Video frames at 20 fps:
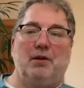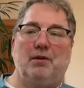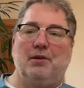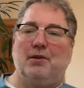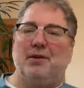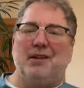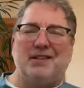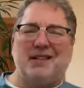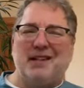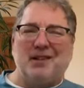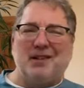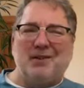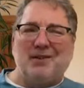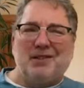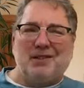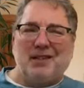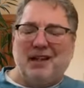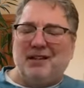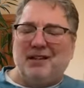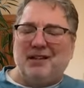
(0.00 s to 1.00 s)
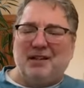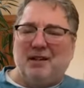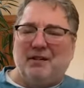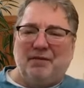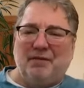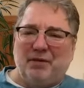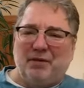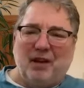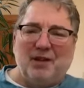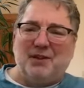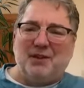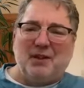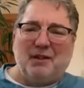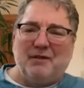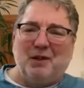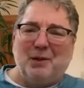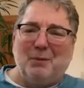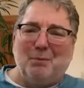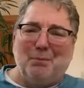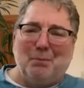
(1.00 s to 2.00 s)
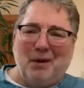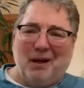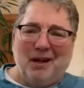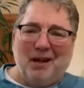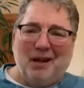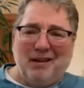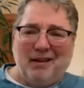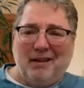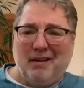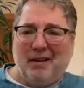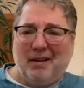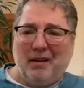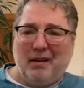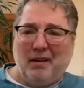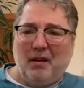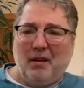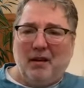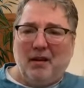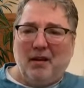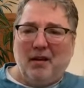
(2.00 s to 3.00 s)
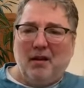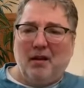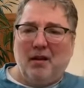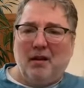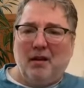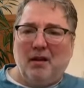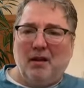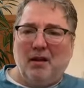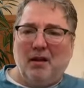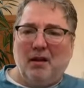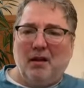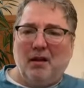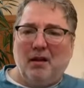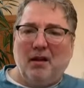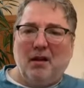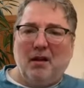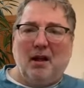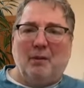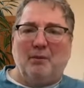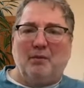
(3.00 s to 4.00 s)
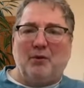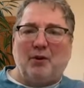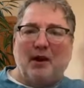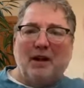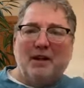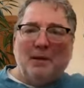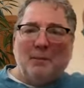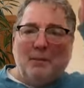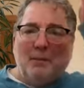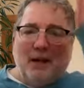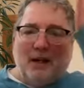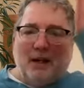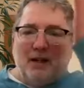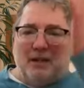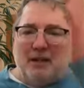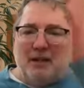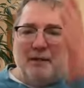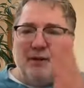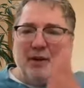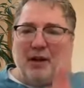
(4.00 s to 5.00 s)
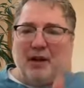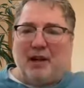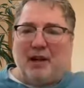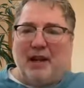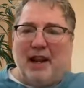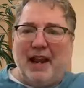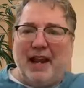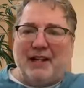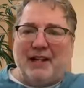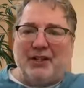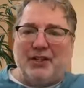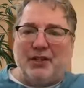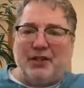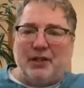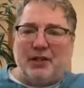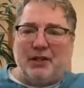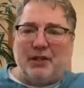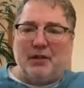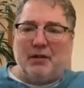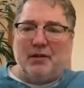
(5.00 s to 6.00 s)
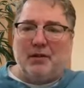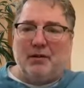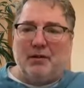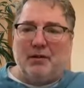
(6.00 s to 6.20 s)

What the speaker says: Notice I don't say to the flesh of your butt. I'm trying to make a different connection.